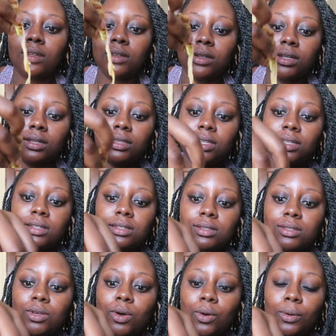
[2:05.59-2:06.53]
Look at
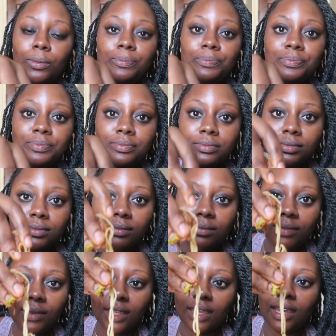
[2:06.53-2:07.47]
this. So
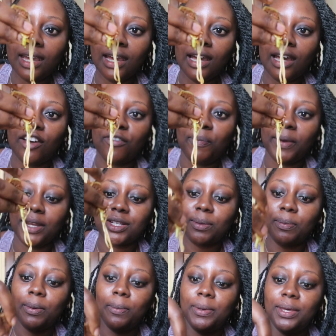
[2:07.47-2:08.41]
I've
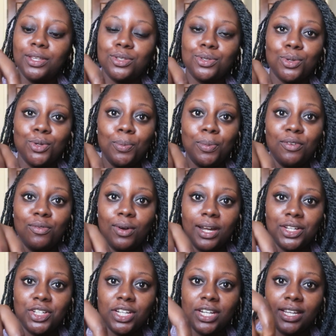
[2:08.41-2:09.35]
picked up a big scoop of
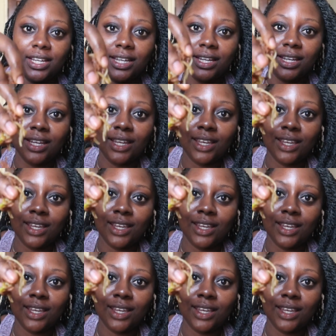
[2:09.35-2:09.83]
waakye eh,